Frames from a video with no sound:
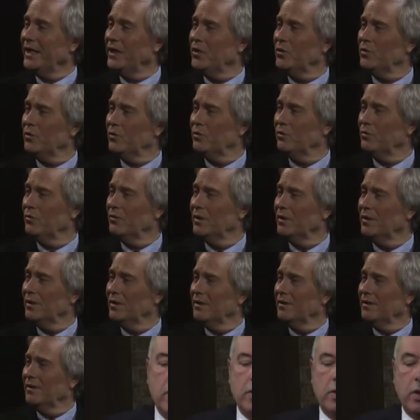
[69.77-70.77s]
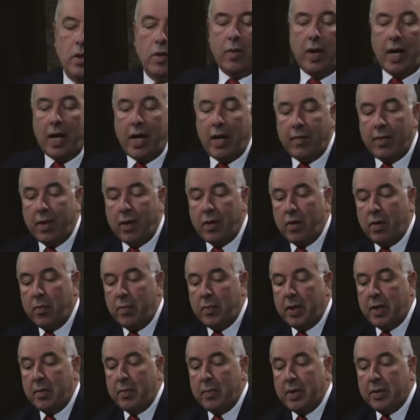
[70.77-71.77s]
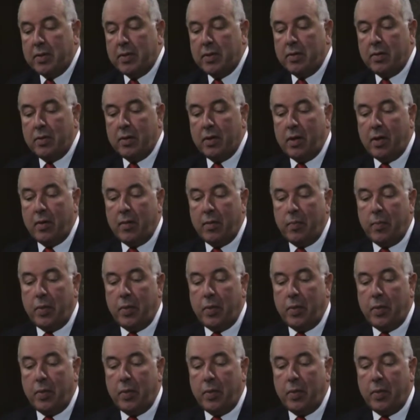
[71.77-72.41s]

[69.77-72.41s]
you? So I have a company in Brazil, a